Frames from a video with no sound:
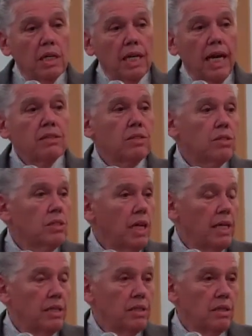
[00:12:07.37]

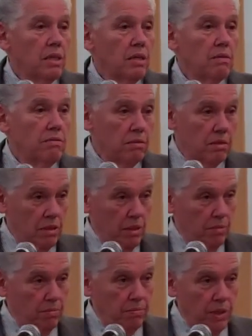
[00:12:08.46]
exercise their
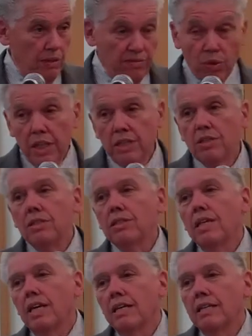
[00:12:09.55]
voice
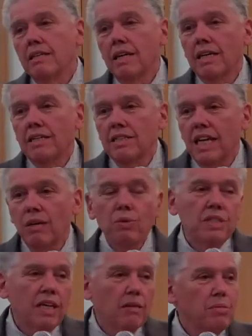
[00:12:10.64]
and say
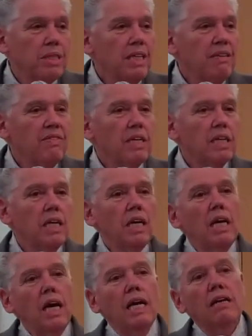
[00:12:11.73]
what they believe in,
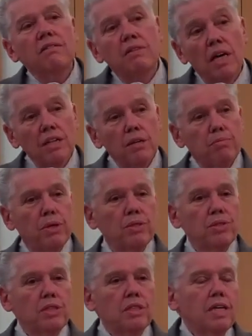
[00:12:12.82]
and another
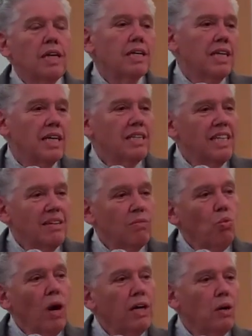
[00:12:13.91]
person can
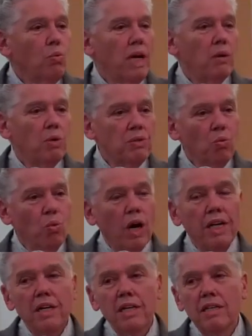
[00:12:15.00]
walk away with
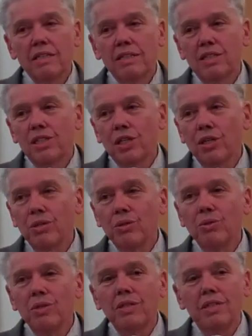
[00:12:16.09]
one,
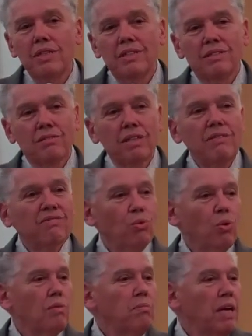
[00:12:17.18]
two, three,
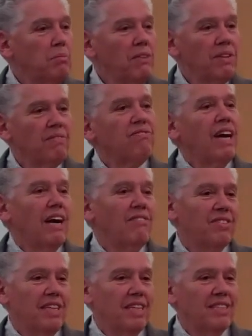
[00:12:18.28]
four, maybe even five
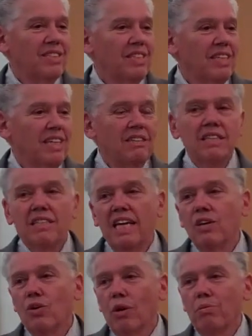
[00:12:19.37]
things that they
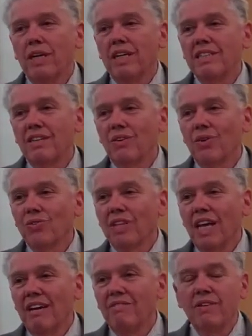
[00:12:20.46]
incorporate in their own
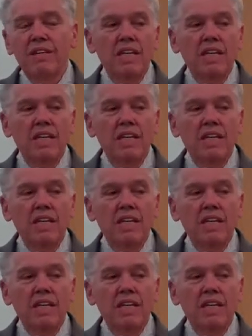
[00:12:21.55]
life.